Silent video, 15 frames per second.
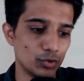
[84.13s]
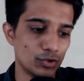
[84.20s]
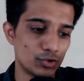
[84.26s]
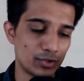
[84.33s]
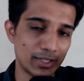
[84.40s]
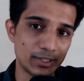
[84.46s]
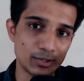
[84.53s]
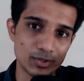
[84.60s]

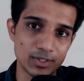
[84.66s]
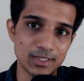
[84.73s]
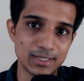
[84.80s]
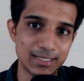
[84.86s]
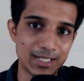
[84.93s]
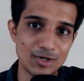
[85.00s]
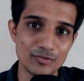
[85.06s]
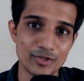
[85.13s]
try to cut
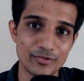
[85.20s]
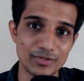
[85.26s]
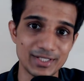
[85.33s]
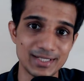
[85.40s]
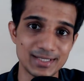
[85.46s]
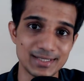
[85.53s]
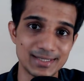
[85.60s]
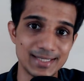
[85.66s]
down the
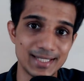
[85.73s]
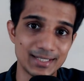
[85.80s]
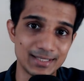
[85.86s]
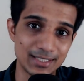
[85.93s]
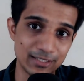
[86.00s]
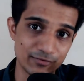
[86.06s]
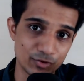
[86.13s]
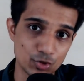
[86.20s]
things that
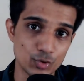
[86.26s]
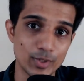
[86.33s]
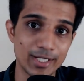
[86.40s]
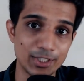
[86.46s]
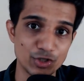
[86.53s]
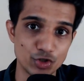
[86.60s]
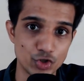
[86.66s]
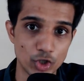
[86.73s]
gives you
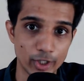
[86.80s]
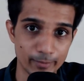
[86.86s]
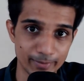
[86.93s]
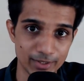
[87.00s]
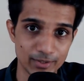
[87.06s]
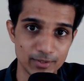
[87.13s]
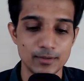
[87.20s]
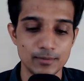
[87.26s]

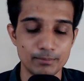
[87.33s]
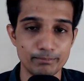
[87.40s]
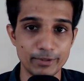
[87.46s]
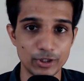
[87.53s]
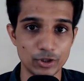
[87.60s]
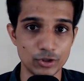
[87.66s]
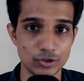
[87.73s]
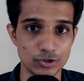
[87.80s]
enjoyment,
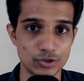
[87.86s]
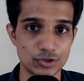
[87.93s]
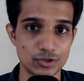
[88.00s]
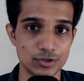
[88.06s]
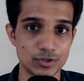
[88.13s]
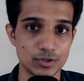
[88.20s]
because